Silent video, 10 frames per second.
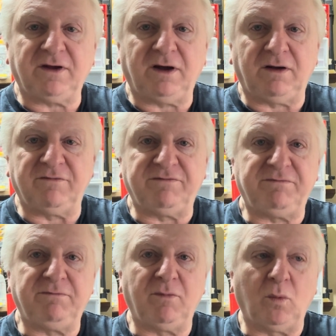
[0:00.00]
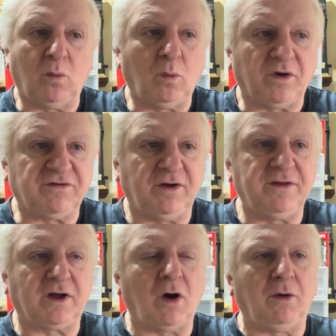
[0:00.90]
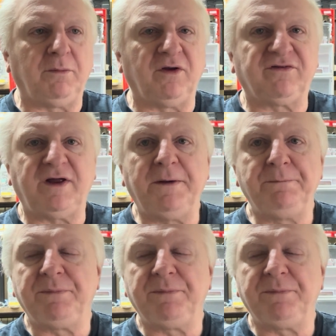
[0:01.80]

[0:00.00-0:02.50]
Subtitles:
of what's on the gold monster.